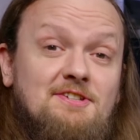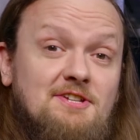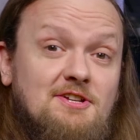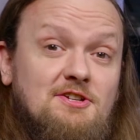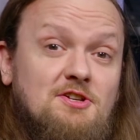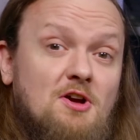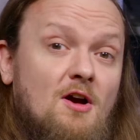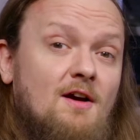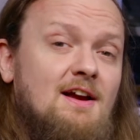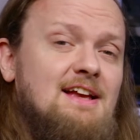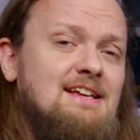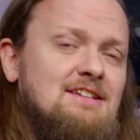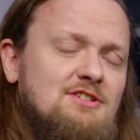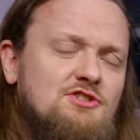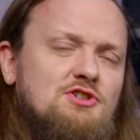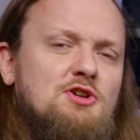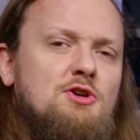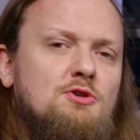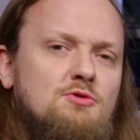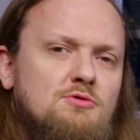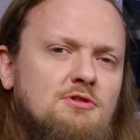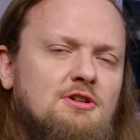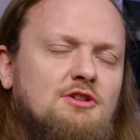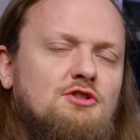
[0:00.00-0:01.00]
this guitar is
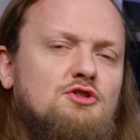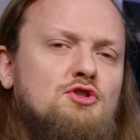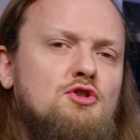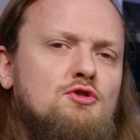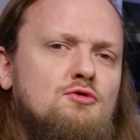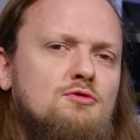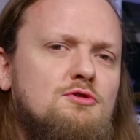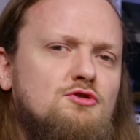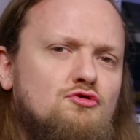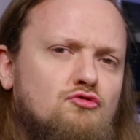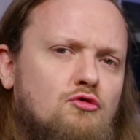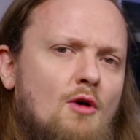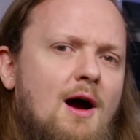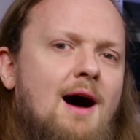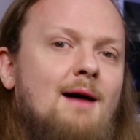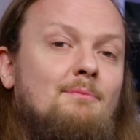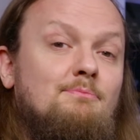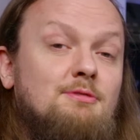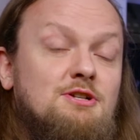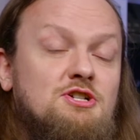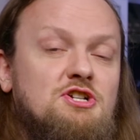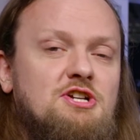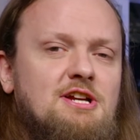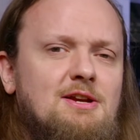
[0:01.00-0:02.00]
tuned to
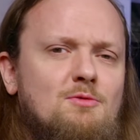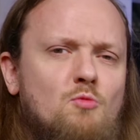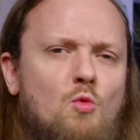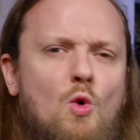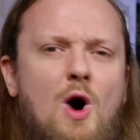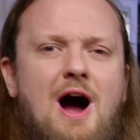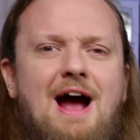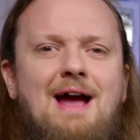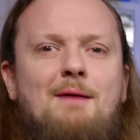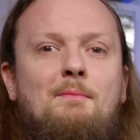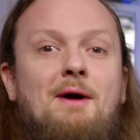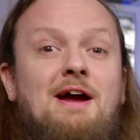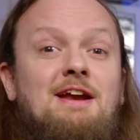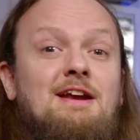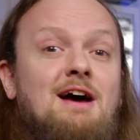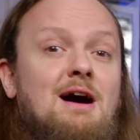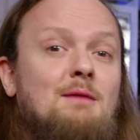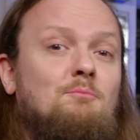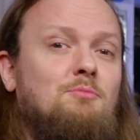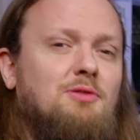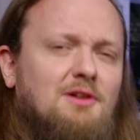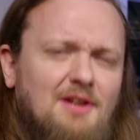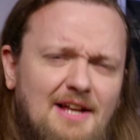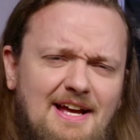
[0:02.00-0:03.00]
drop G. Why am I
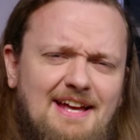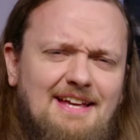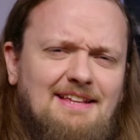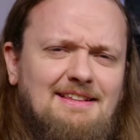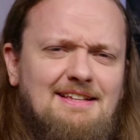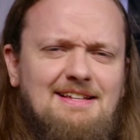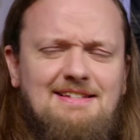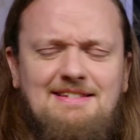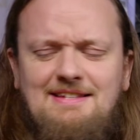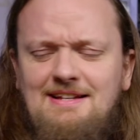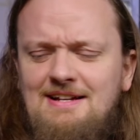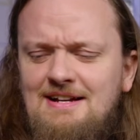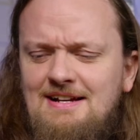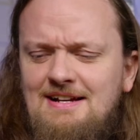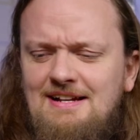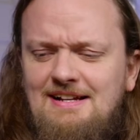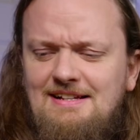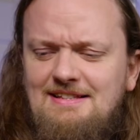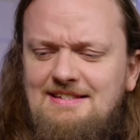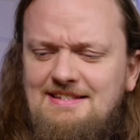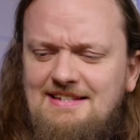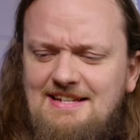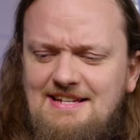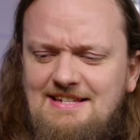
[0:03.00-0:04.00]
not playing this
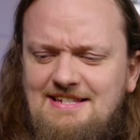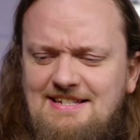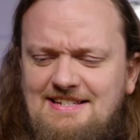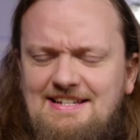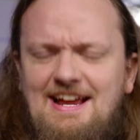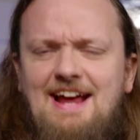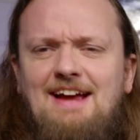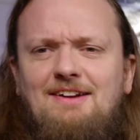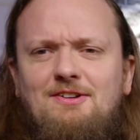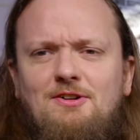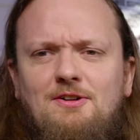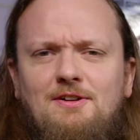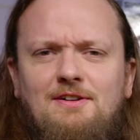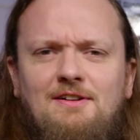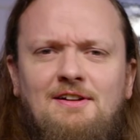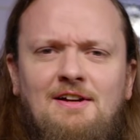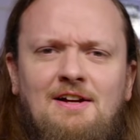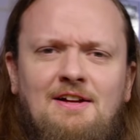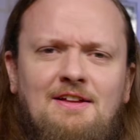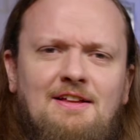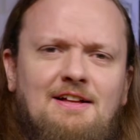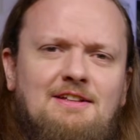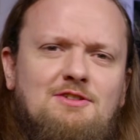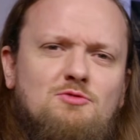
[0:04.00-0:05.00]
in C standard?
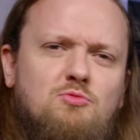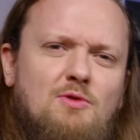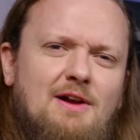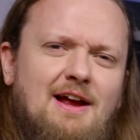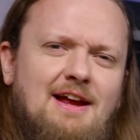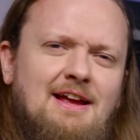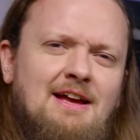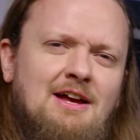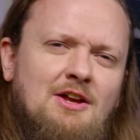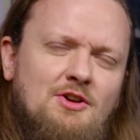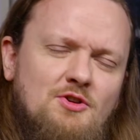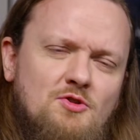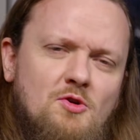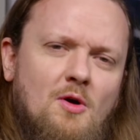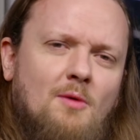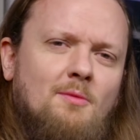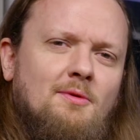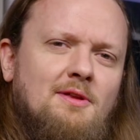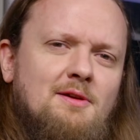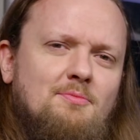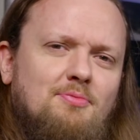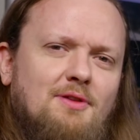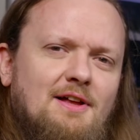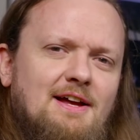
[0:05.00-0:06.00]
That's what I
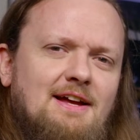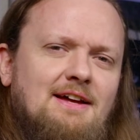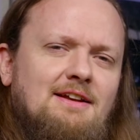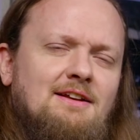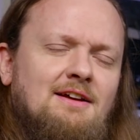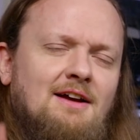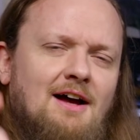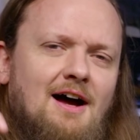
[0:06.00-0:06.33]
normally play in.